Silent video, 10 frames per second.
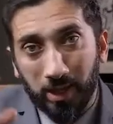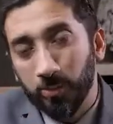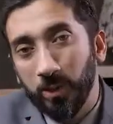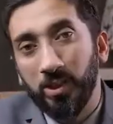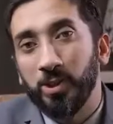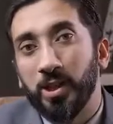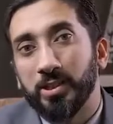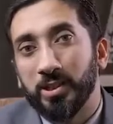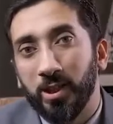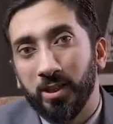clouds, but these are
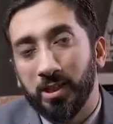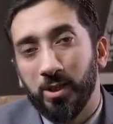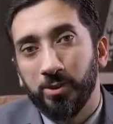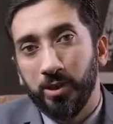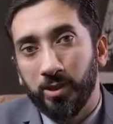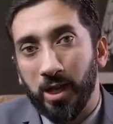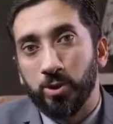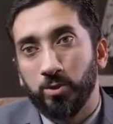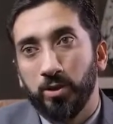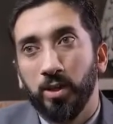not scary clouds. These are
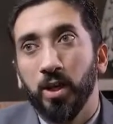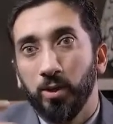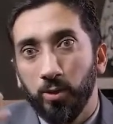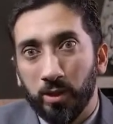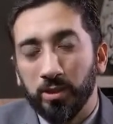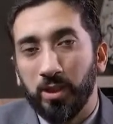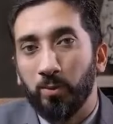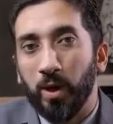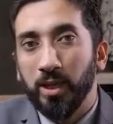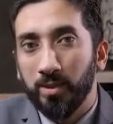actually, you can say,
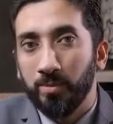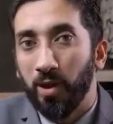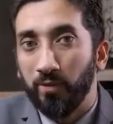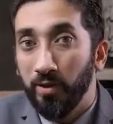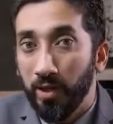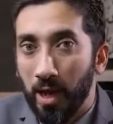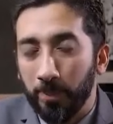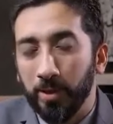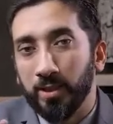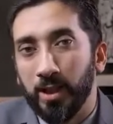white, puffy,
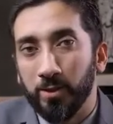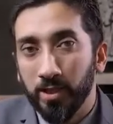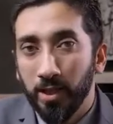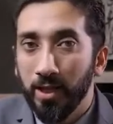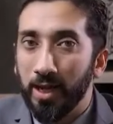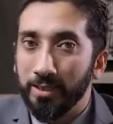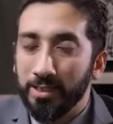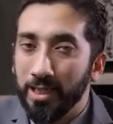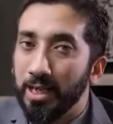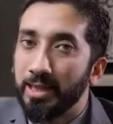happy clouds. And
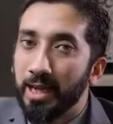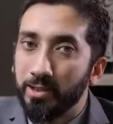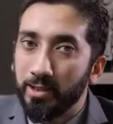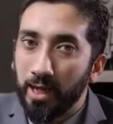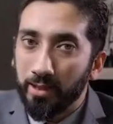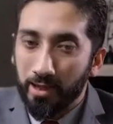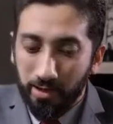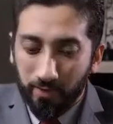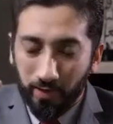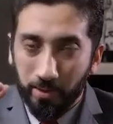they take that
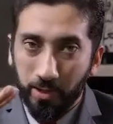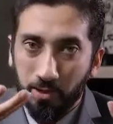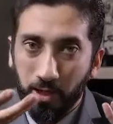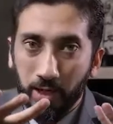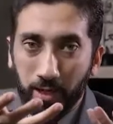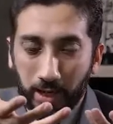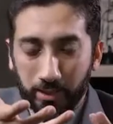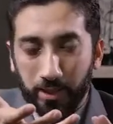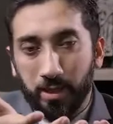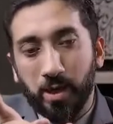kind of image
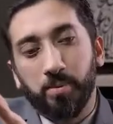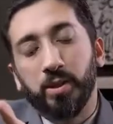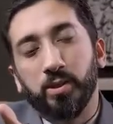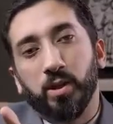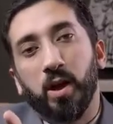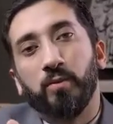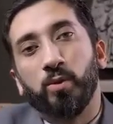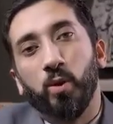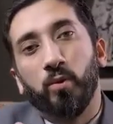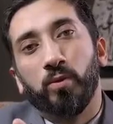and they come and
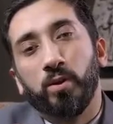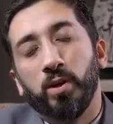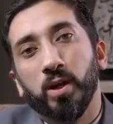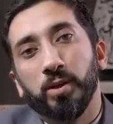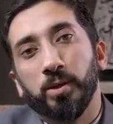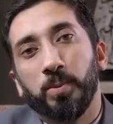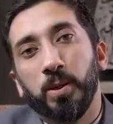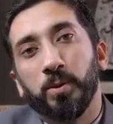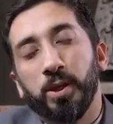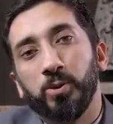hover over the
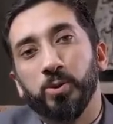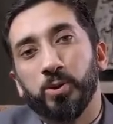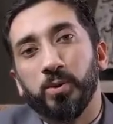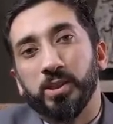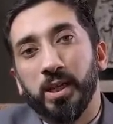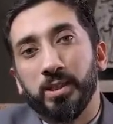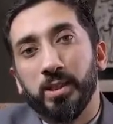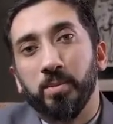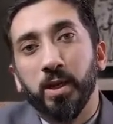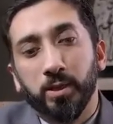people that used to recite
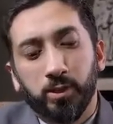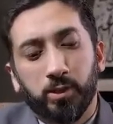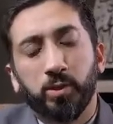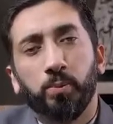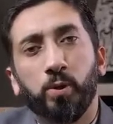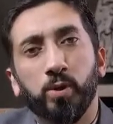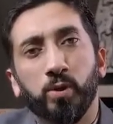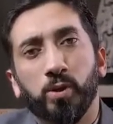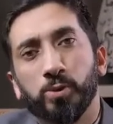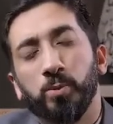them. This is
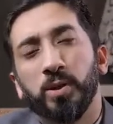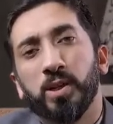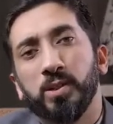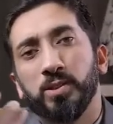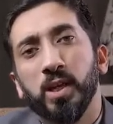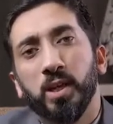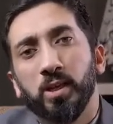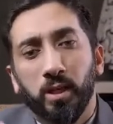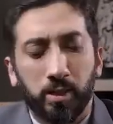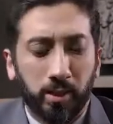important also because
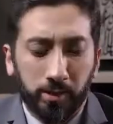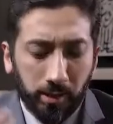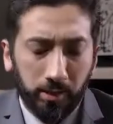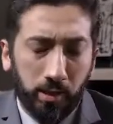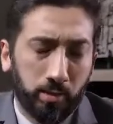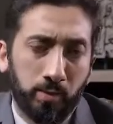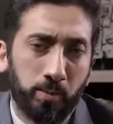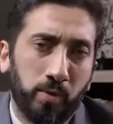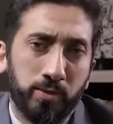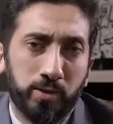in another hadith of the
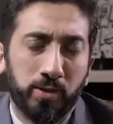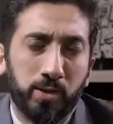Prophet